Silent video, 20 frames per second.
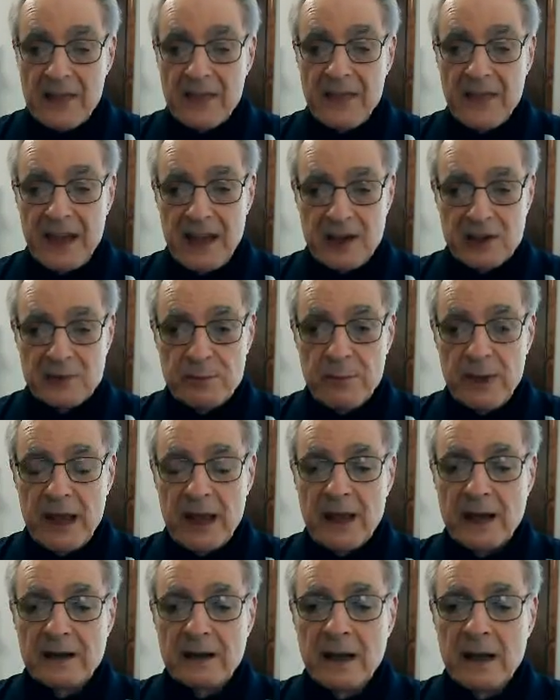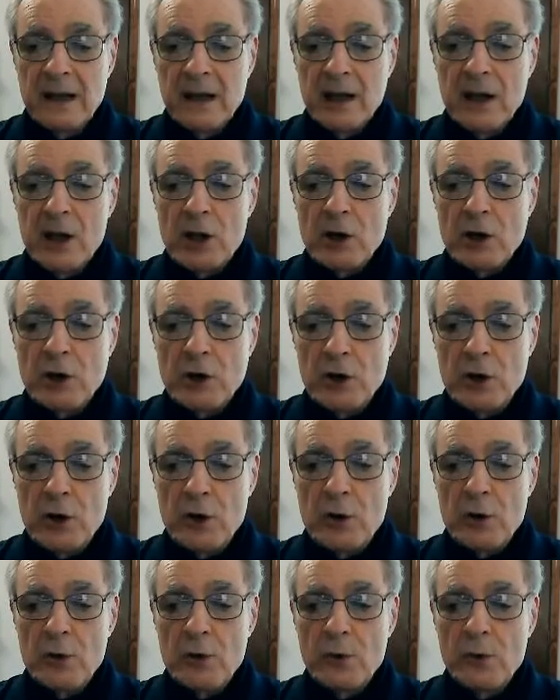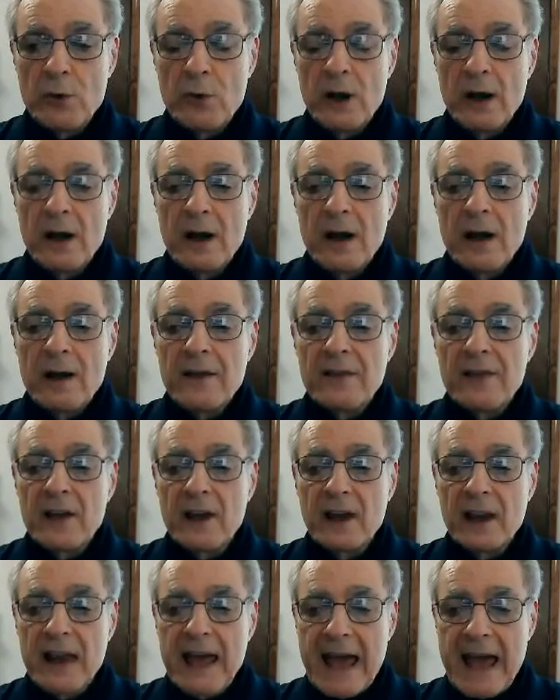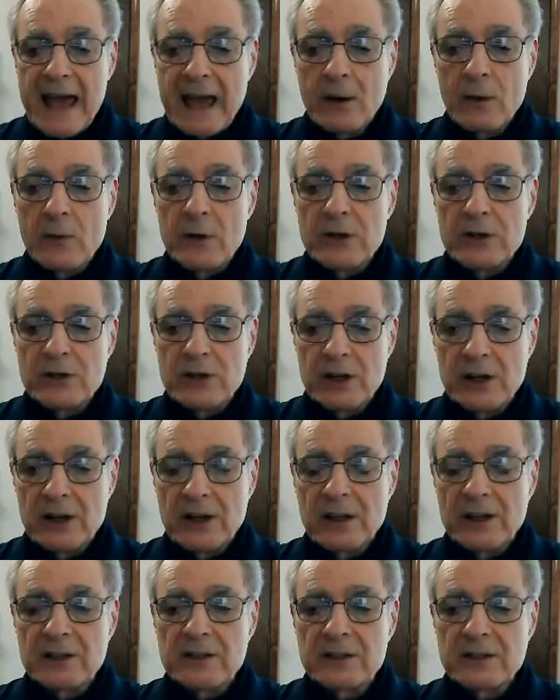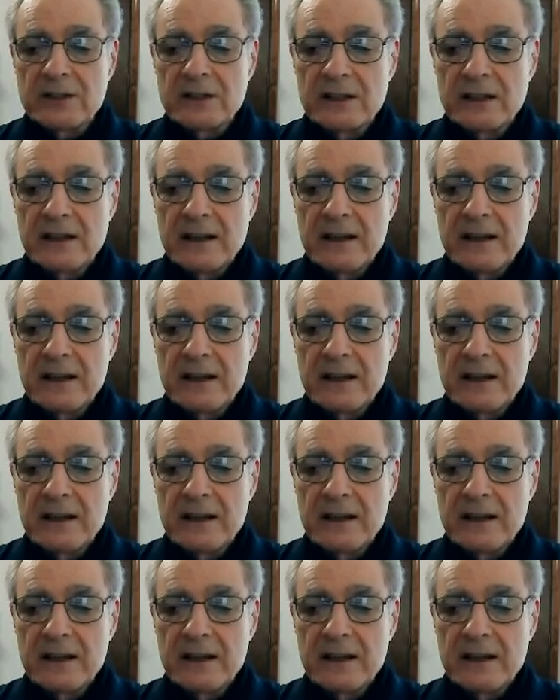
These men knew the languages.